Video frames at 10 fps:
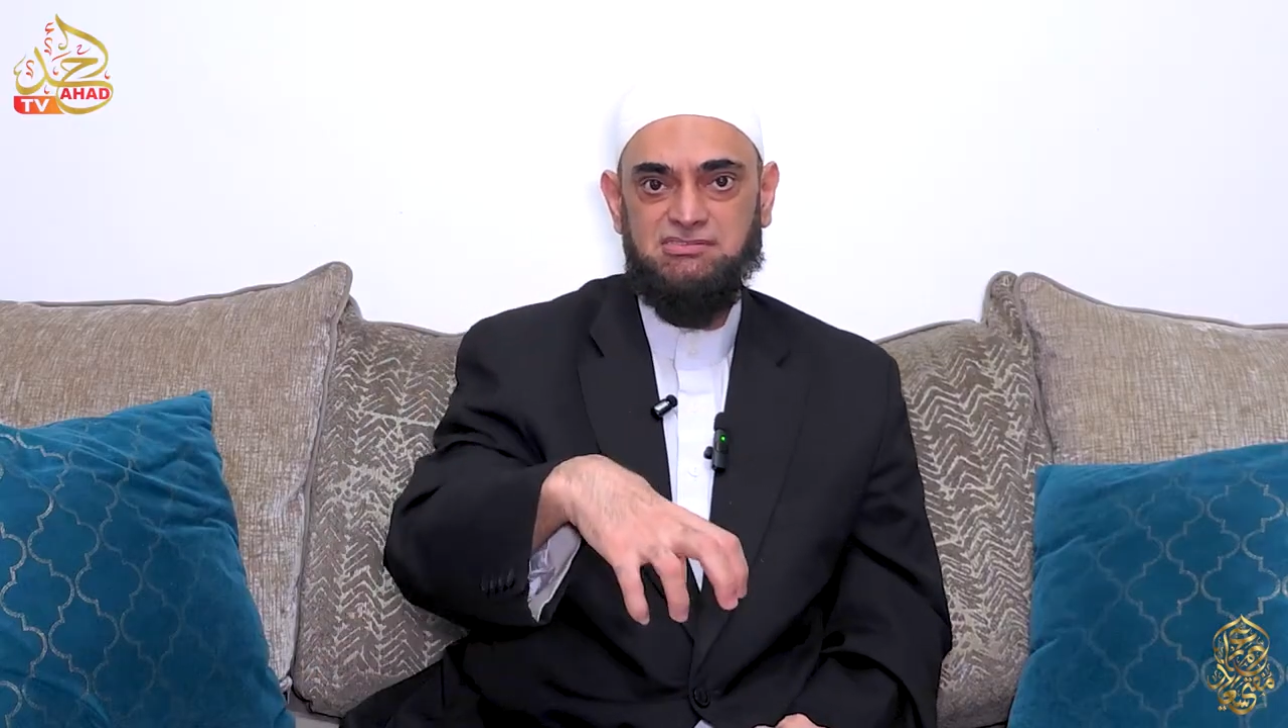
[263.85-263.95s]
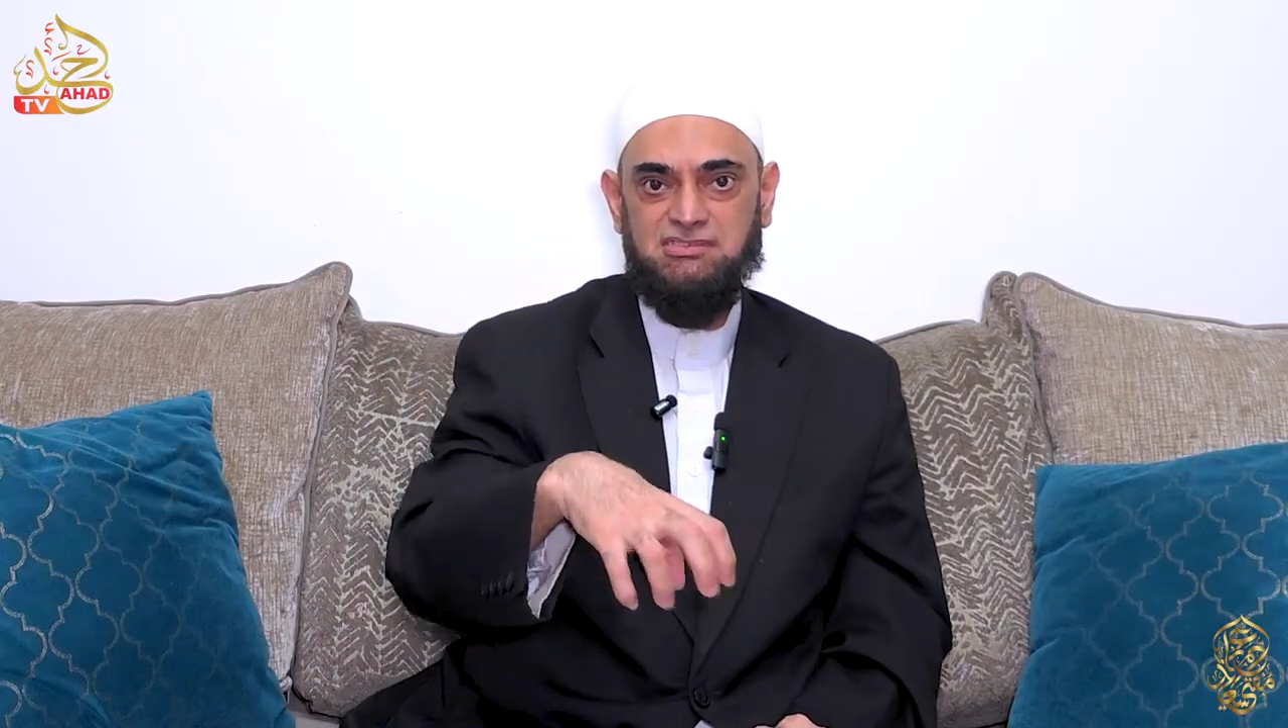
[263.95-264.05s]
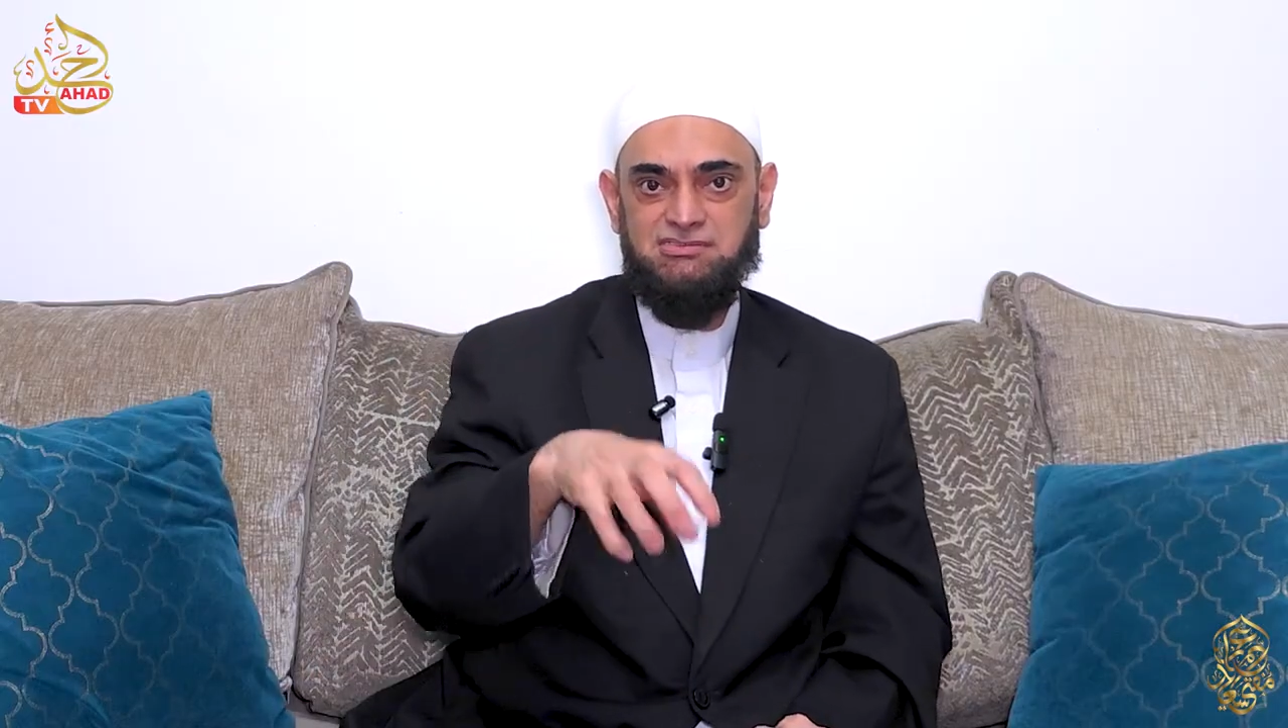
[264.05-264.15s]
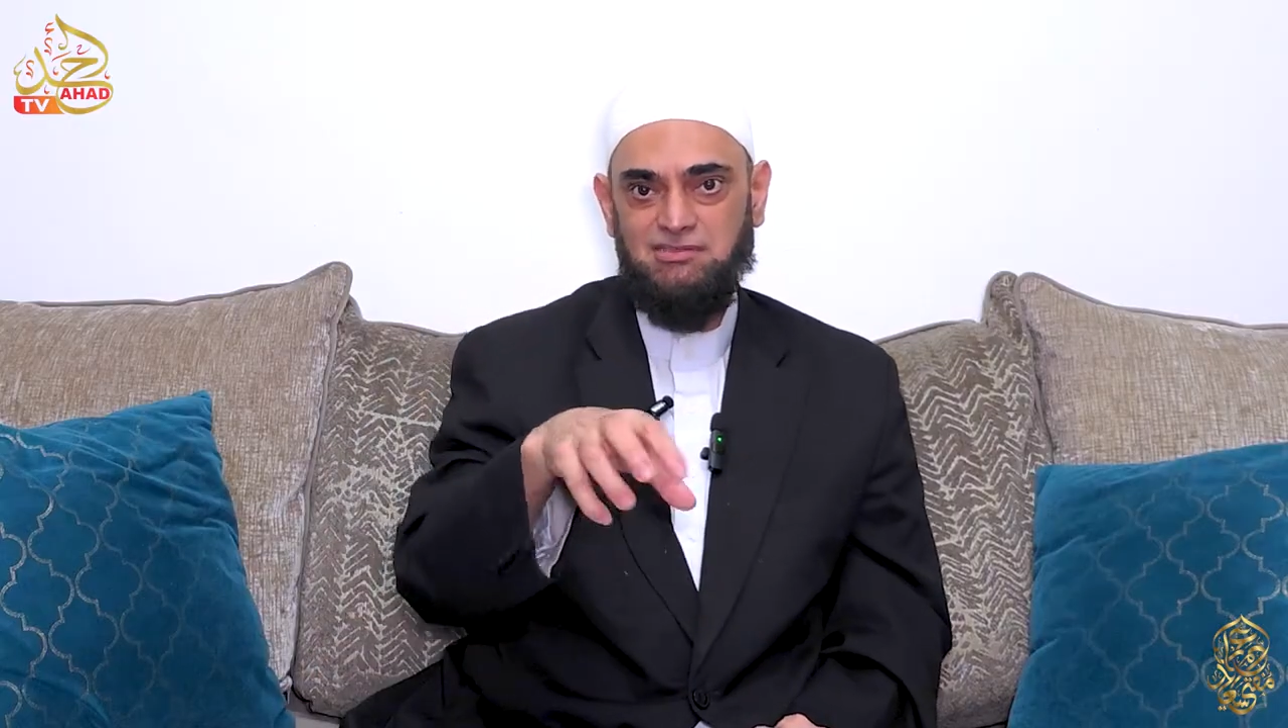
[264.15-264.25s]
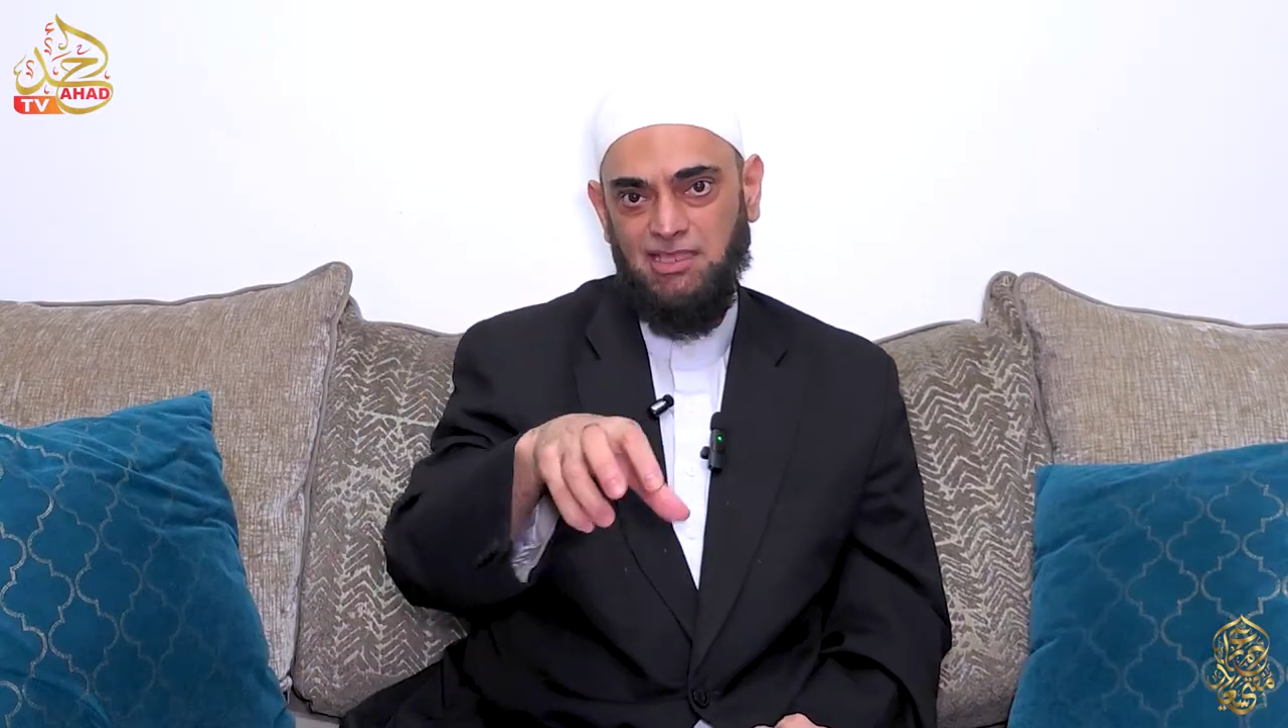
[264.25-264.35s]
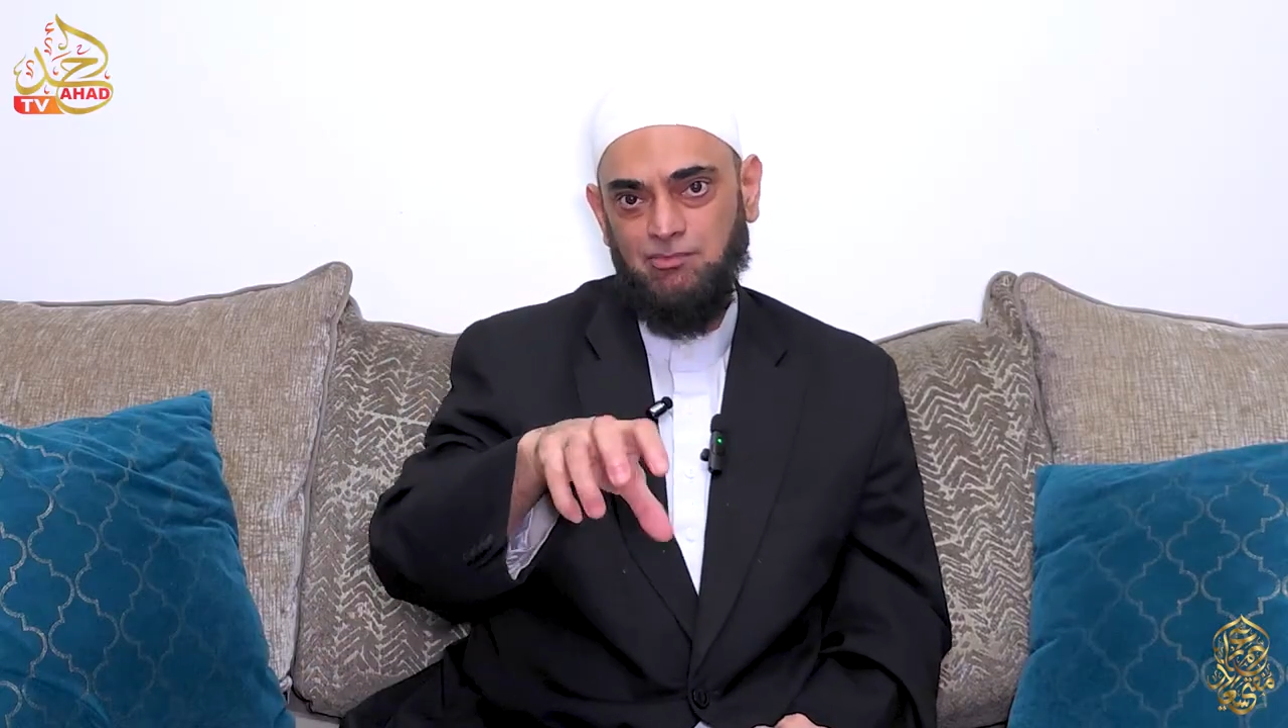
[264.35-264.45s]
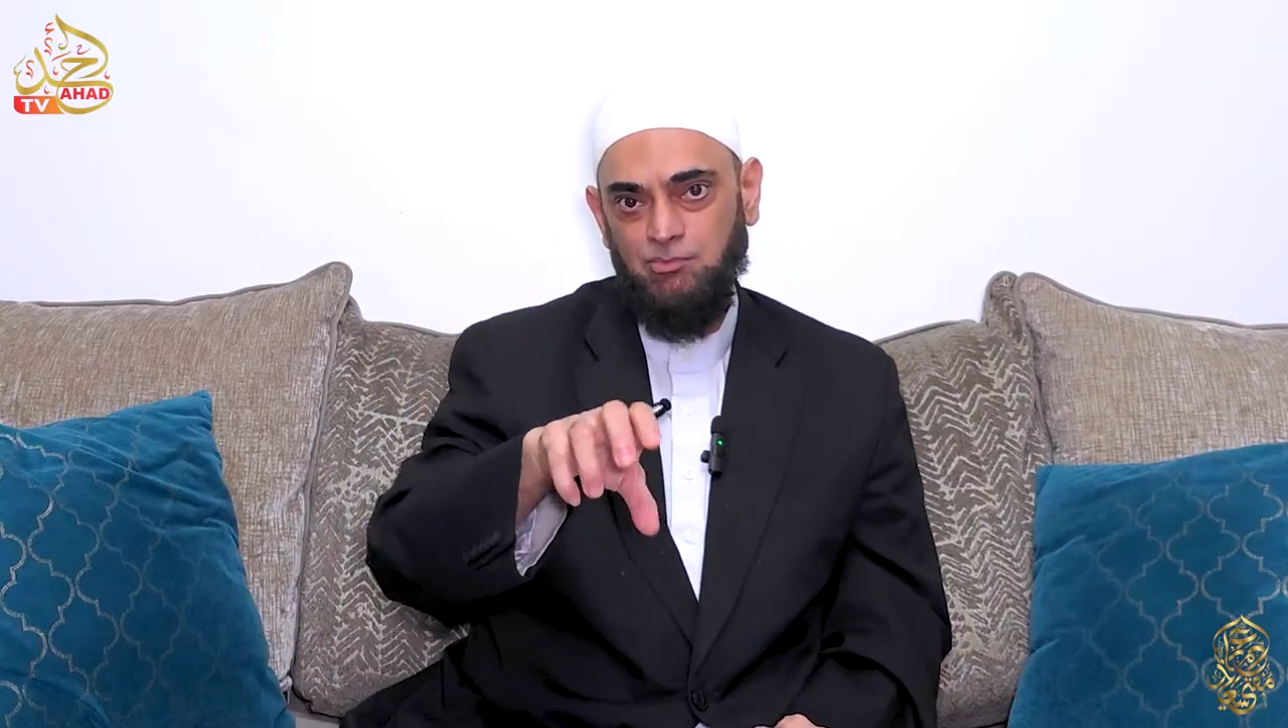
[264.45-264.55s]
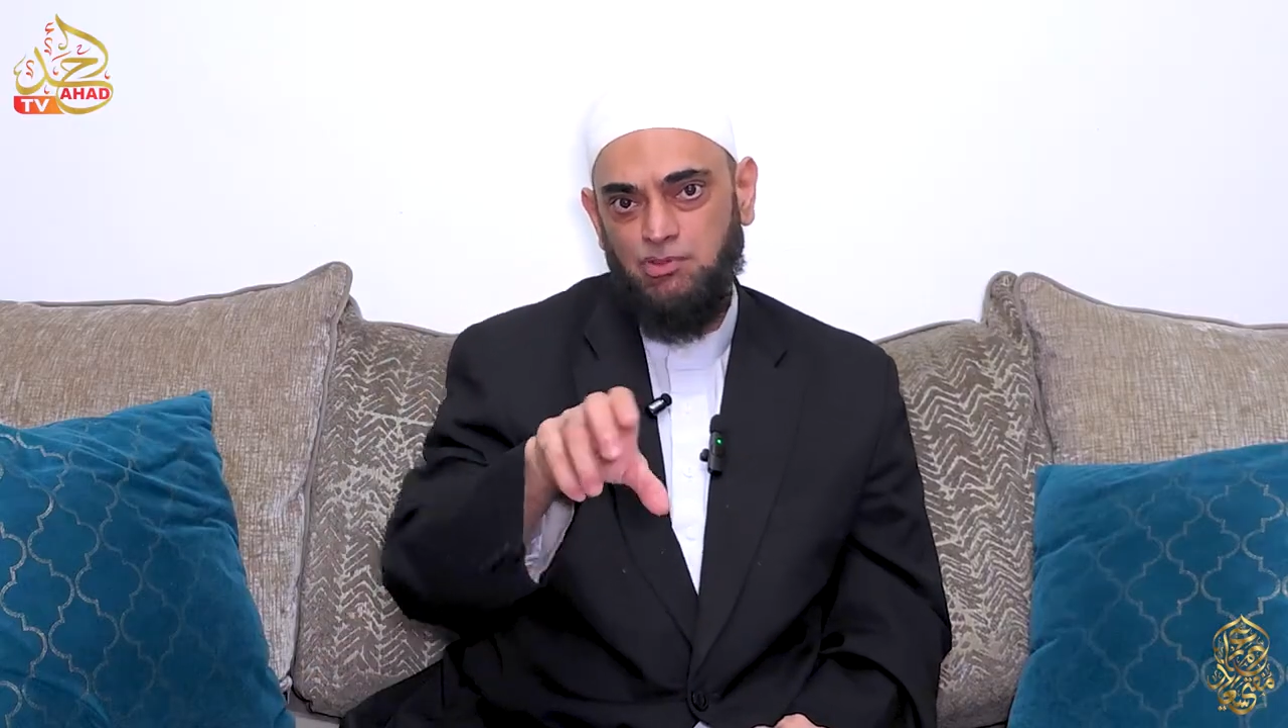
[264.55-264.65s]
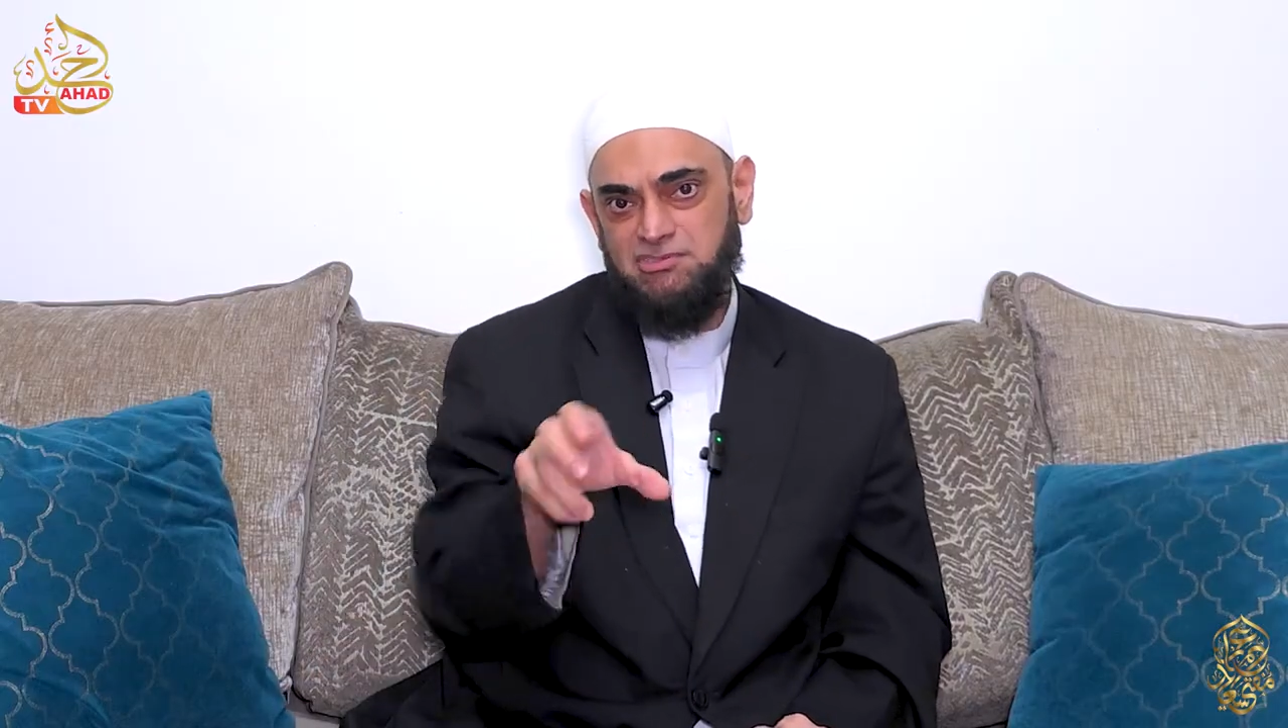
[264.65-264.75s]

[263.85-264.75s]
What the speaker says: it's like more